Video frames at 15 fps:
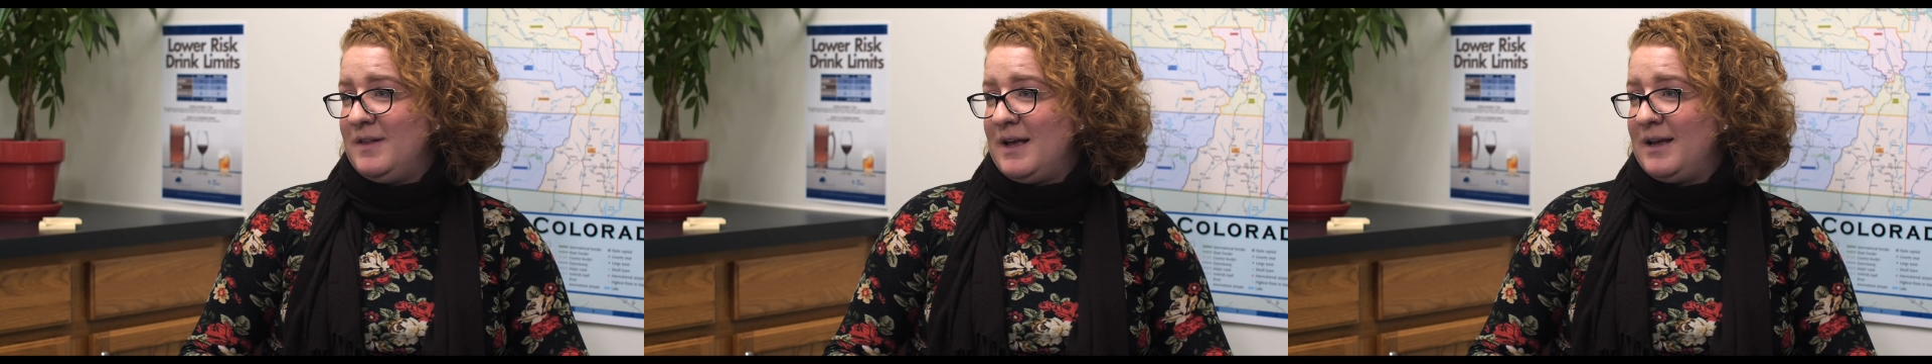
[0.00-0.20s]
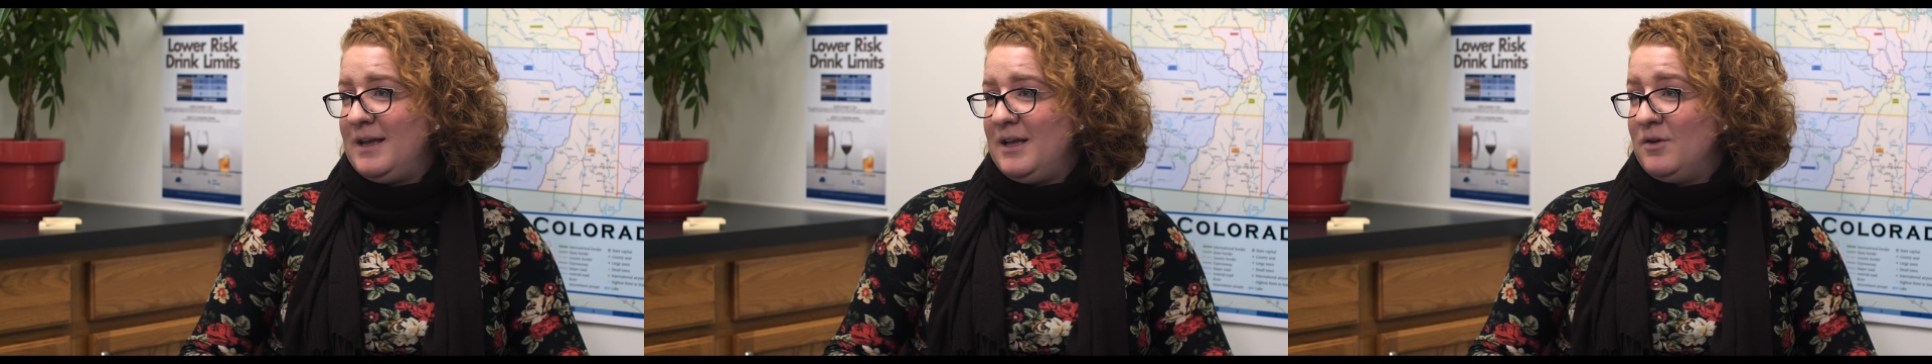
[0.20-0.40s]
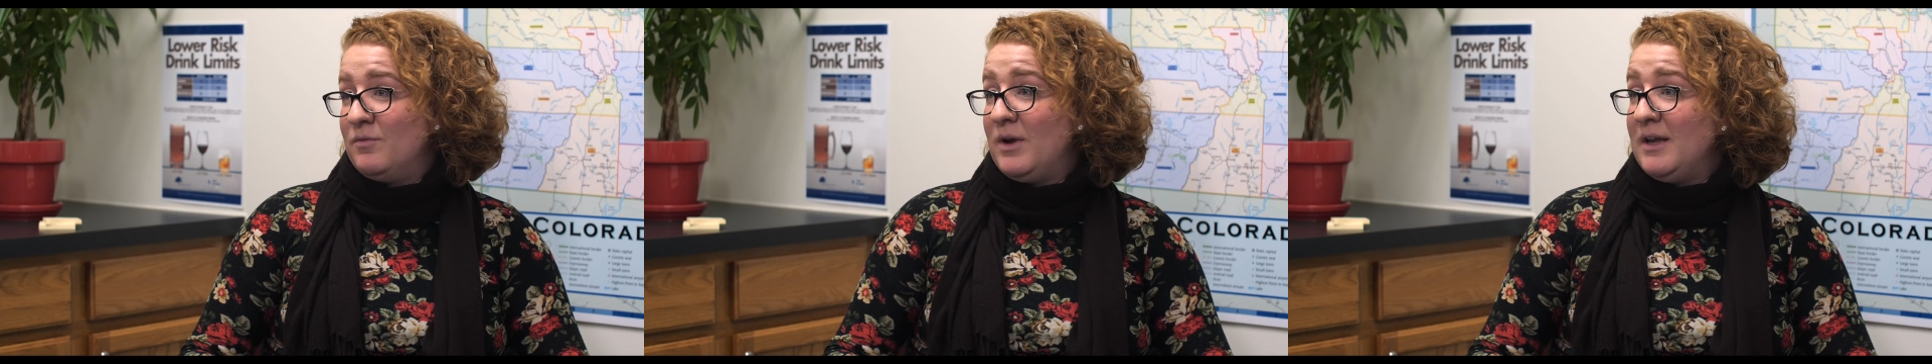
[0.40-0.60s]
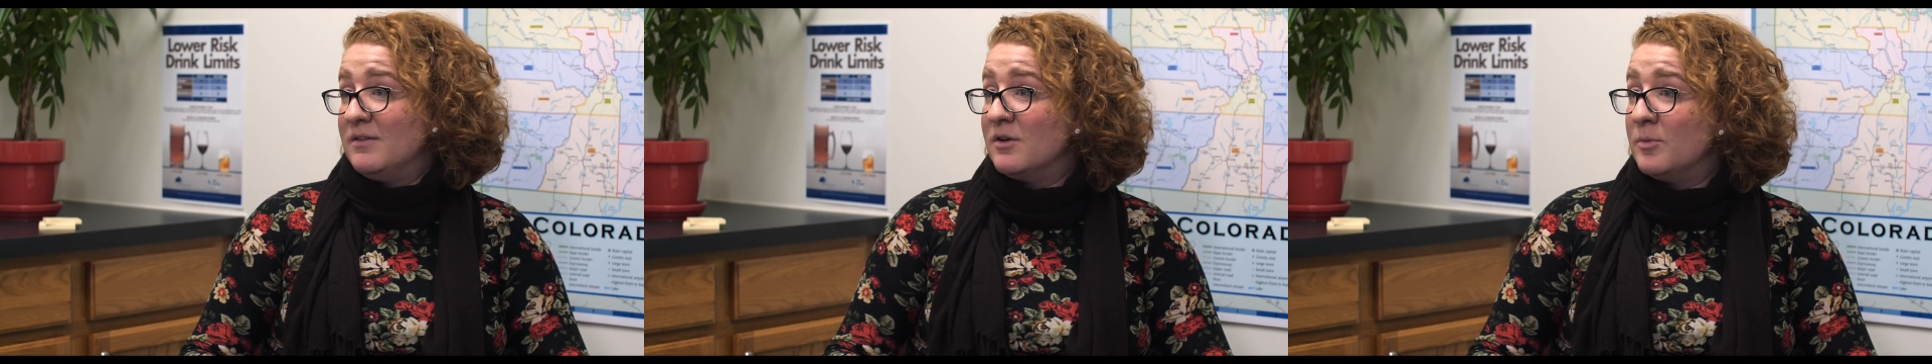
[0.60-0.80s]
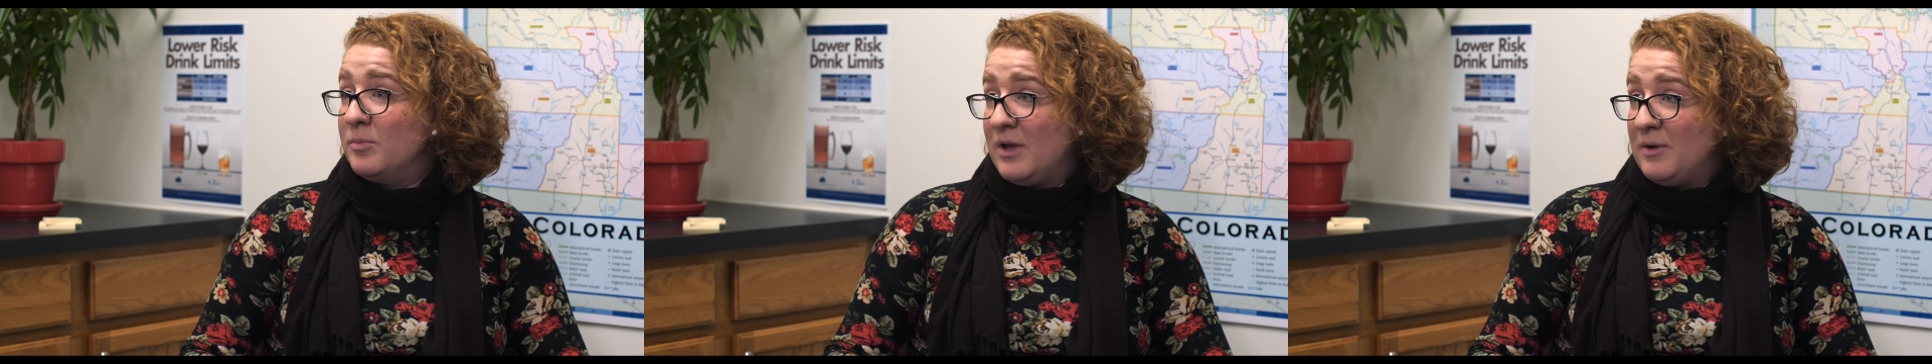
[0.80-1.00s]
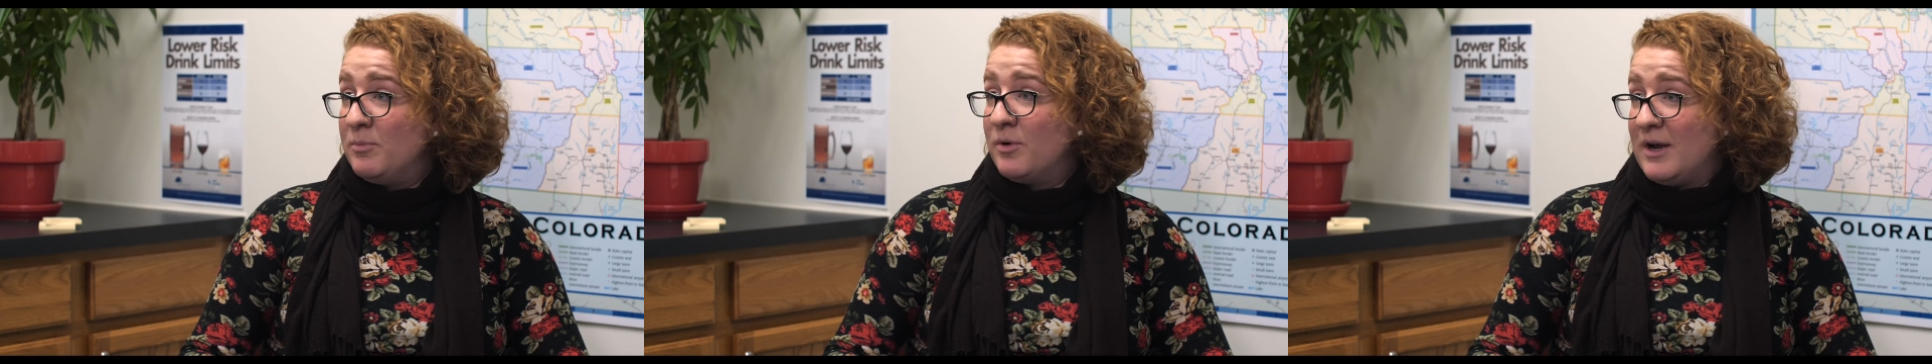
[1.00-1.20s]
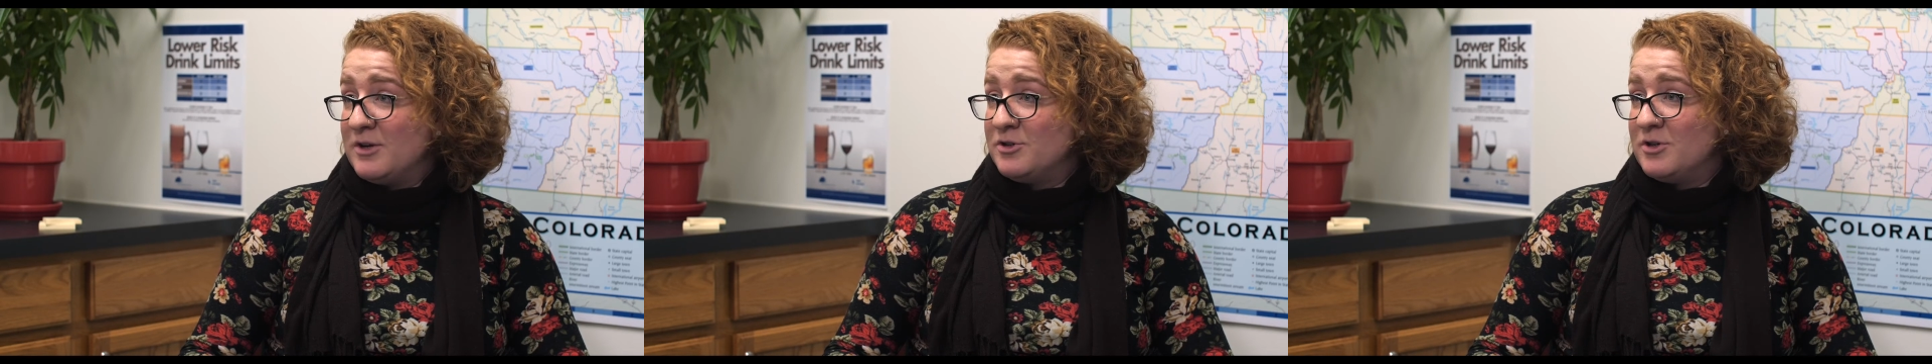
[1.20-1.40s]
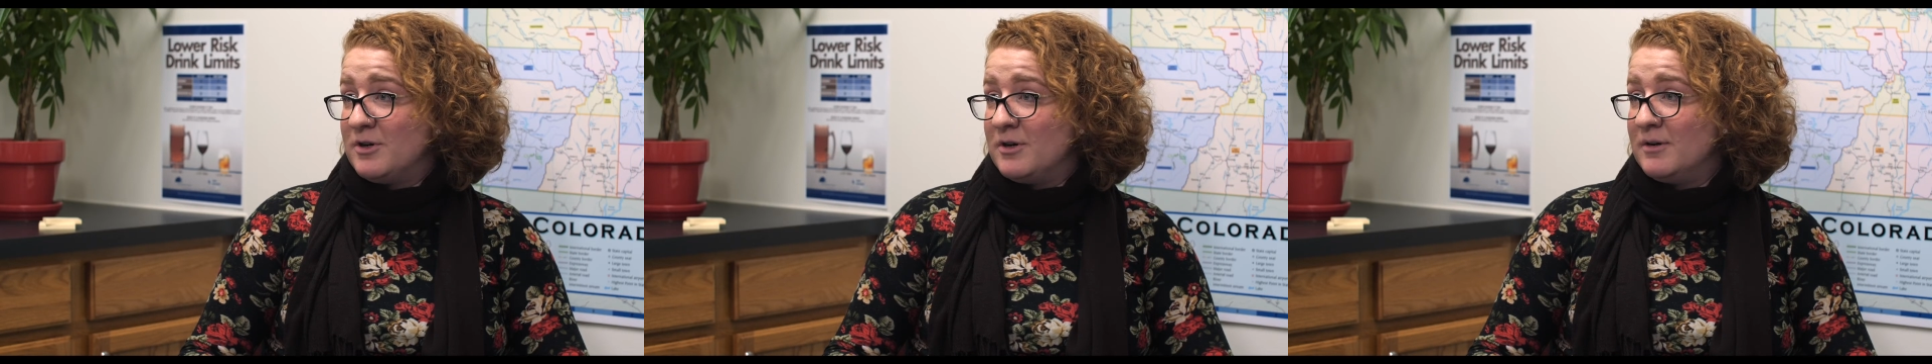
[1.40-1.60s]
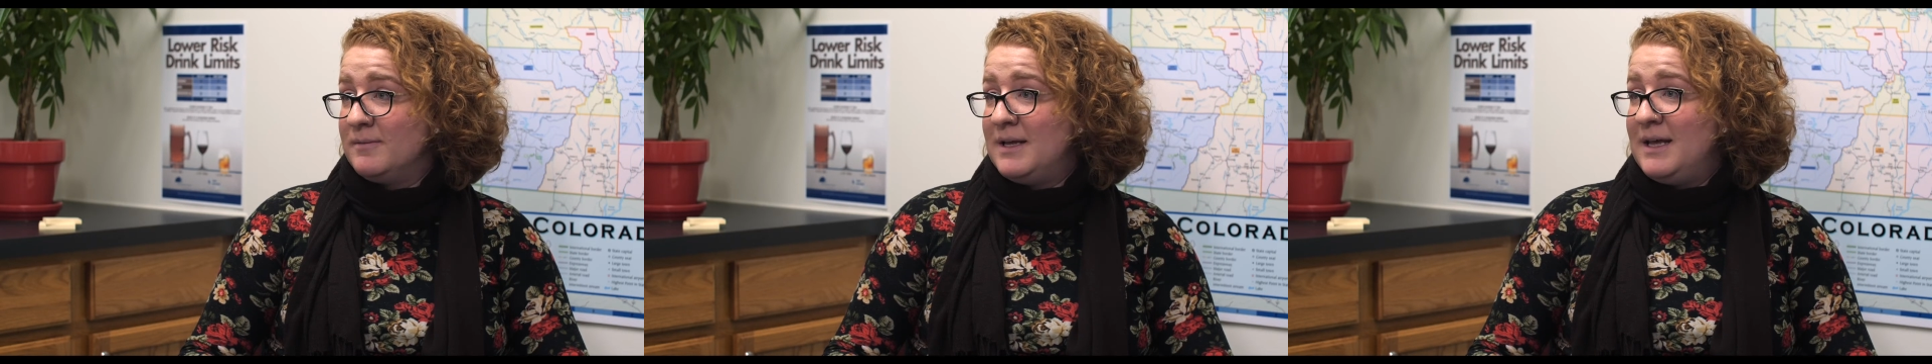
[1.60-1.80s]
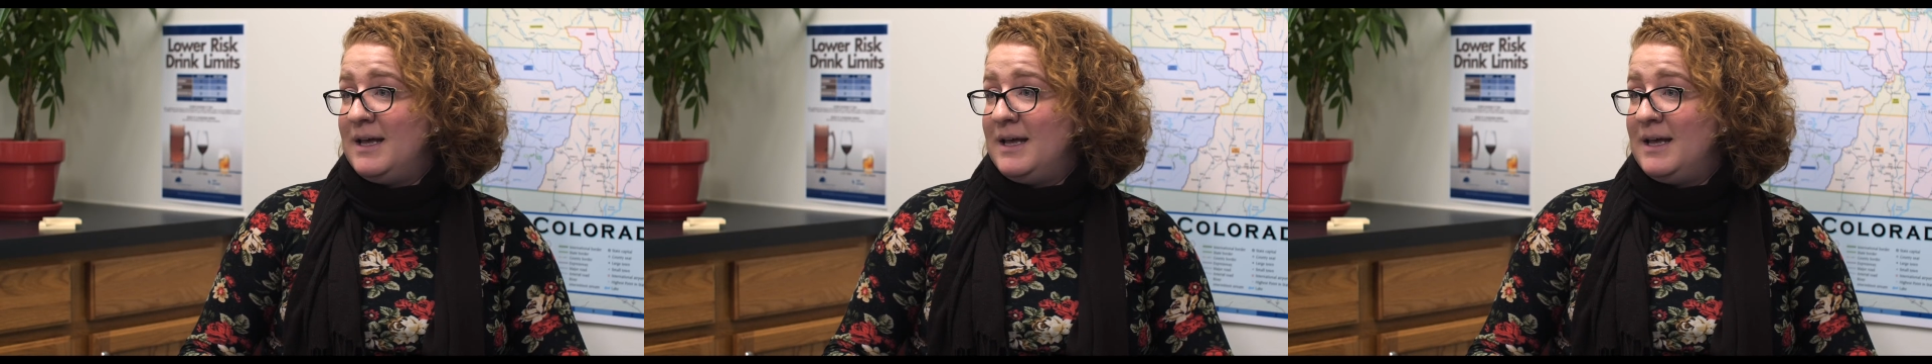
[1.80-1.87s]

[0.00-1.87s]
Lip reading: that can raise our blood pressure.